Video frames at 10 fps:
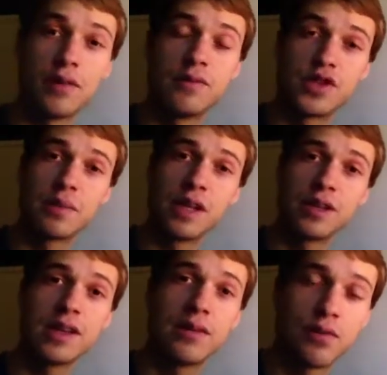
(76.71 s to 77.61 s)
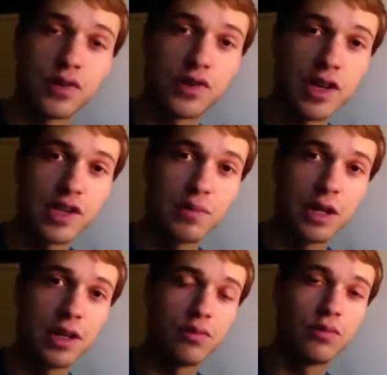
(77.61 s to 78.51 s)
Stability versus
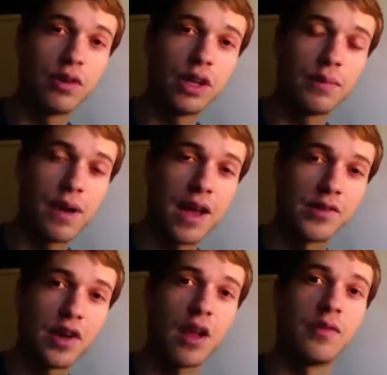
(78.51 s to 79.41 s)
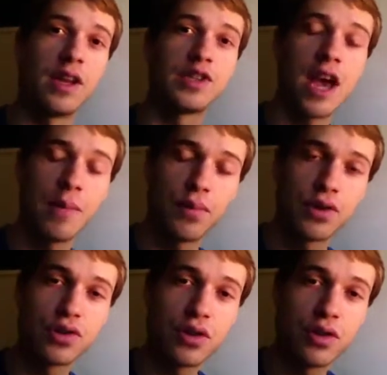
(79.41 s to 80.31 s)
instability really depends on the
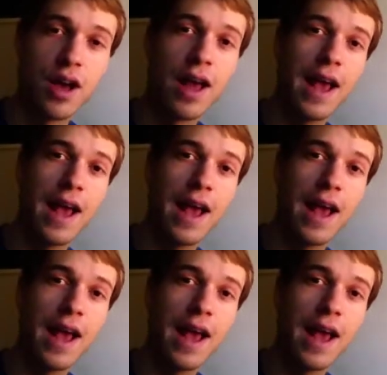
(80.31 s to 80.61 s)
temperature